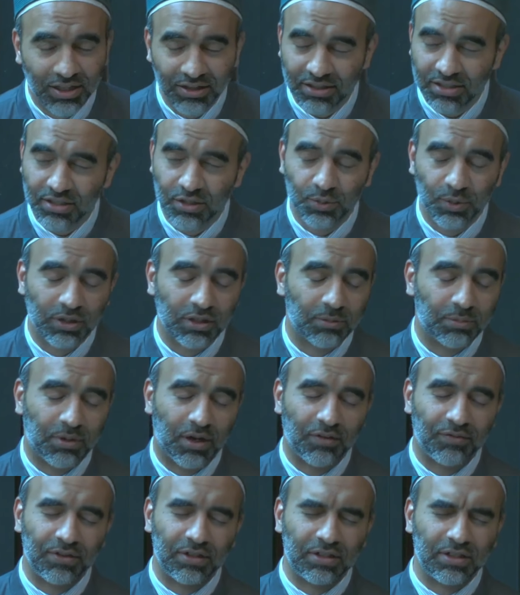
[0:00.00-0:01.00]
And this is what the
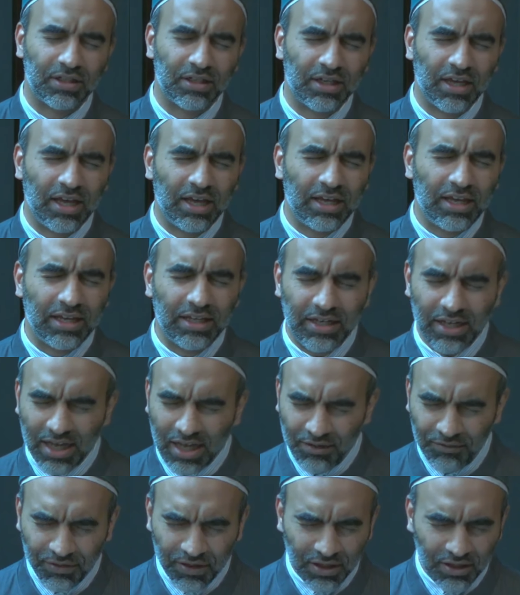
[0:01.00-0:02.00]
Prophet did in
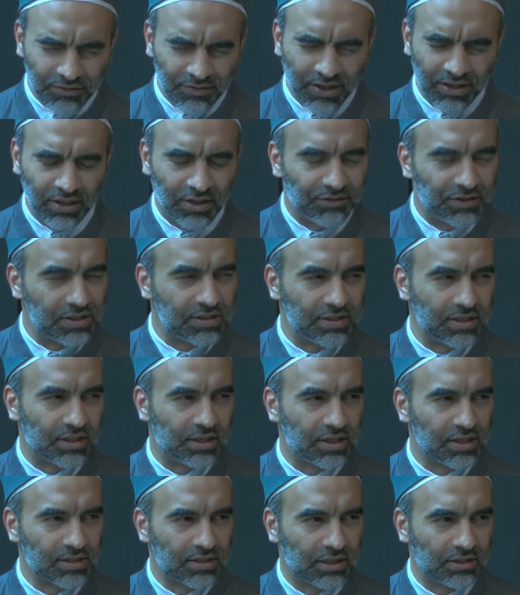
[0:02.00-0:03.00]
every event of the
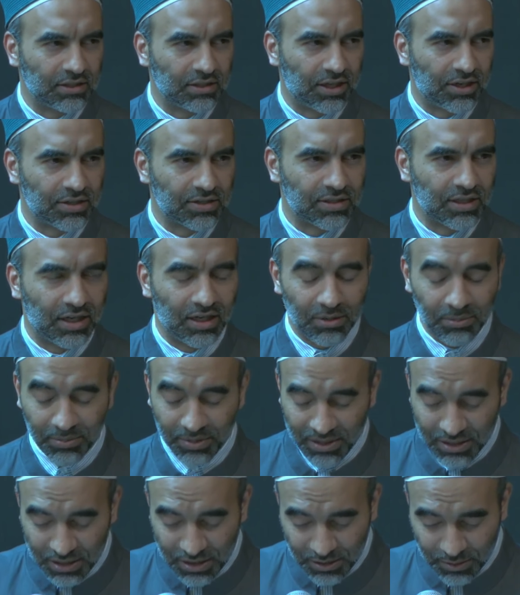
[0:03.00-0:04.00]
Sirah, sallallahu alayhi
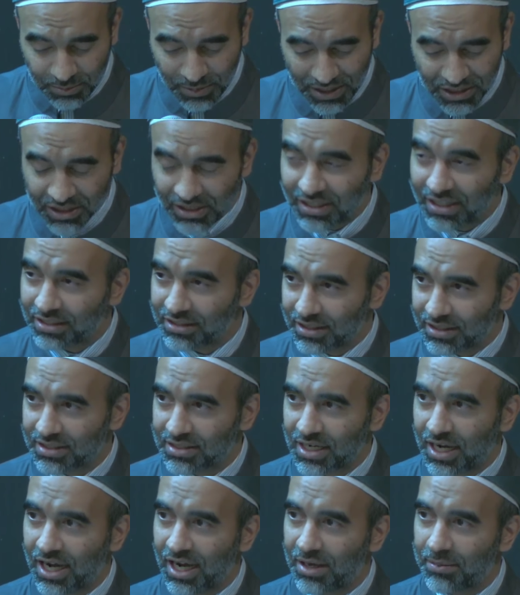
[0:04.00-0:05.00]
but especially at this
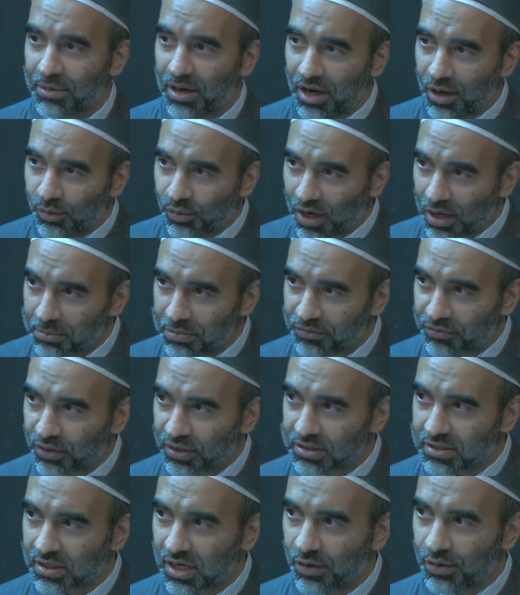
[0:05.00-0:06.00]
time, right before
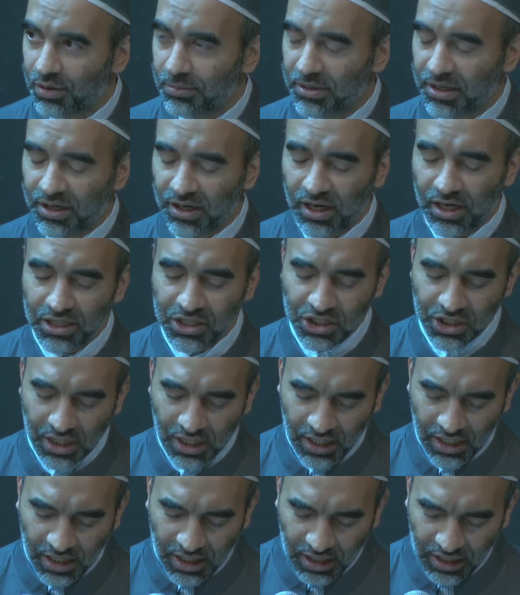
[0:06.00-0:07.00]
Isra and Miraj,
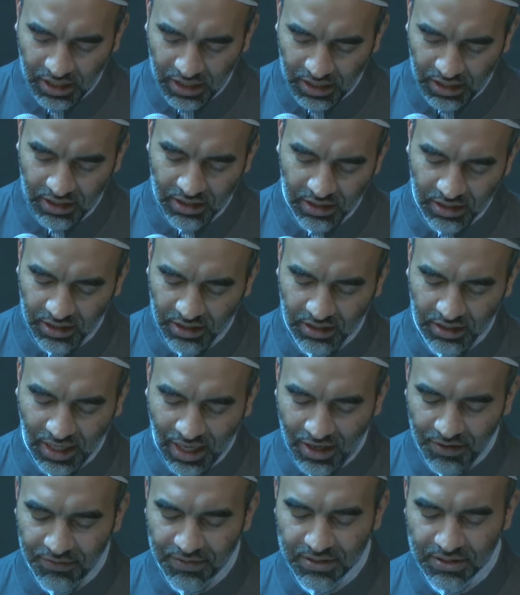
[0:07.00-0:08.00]
he
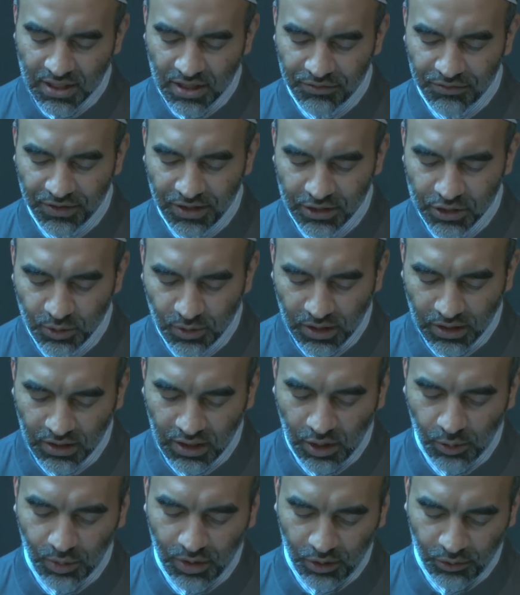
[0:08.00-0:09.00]
gave his affair to
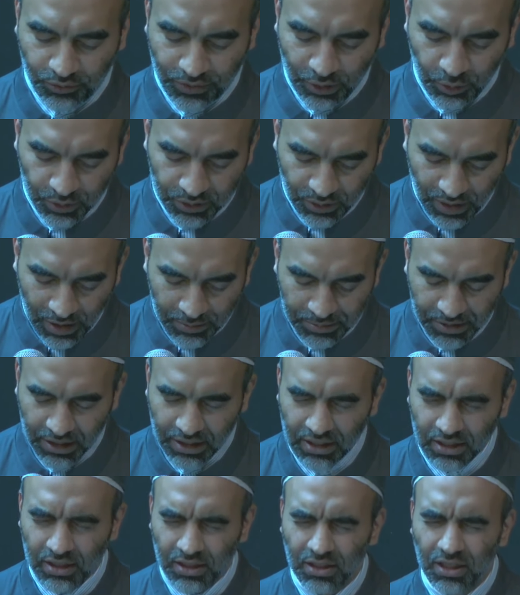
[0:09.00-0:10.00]
Allah. Wa ufawidu
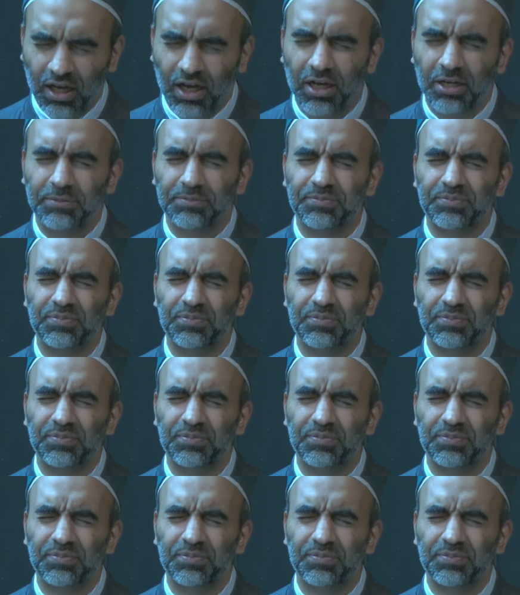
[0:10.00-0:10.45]
amri ilallah.